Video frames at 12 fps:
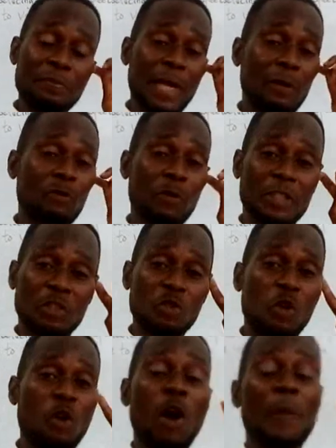make with
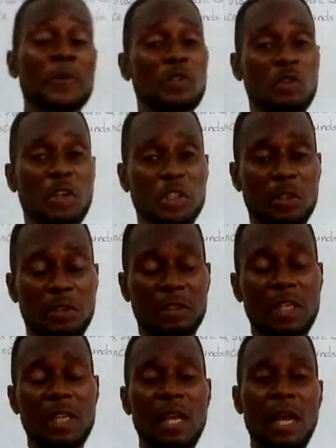no obstruction
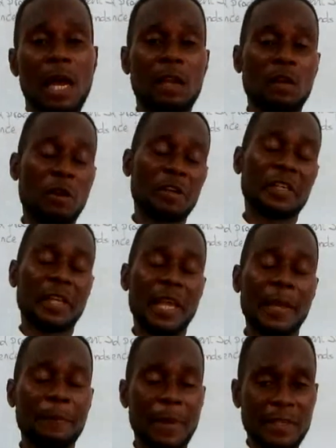along the
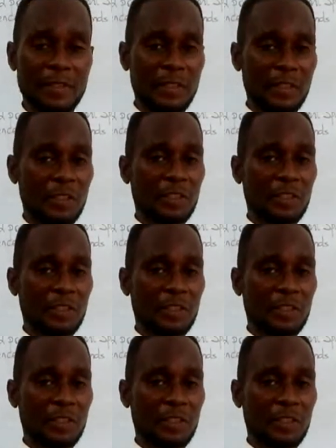air passage.